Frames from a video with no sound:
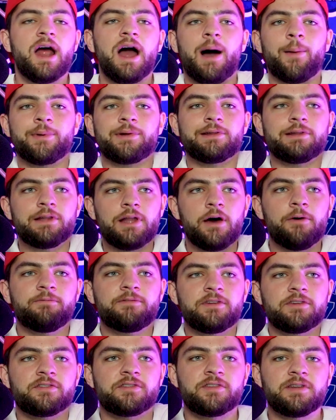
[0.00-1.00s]
I would love
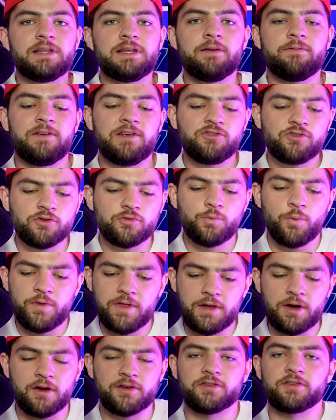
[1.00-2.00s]
to see if he's just
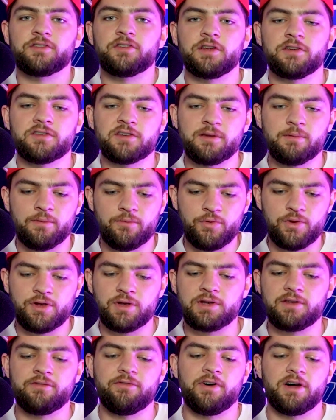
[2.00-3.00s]
within our system, if we
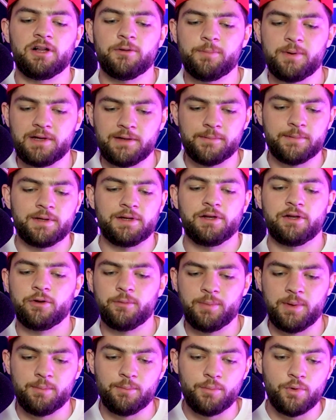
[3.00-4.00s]
could develop him a little
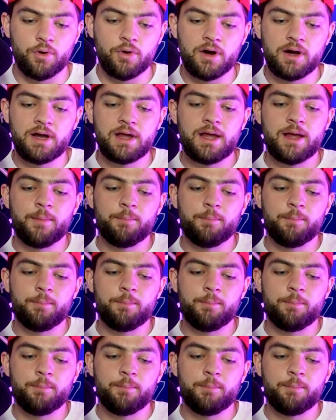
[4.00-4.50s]
bit more.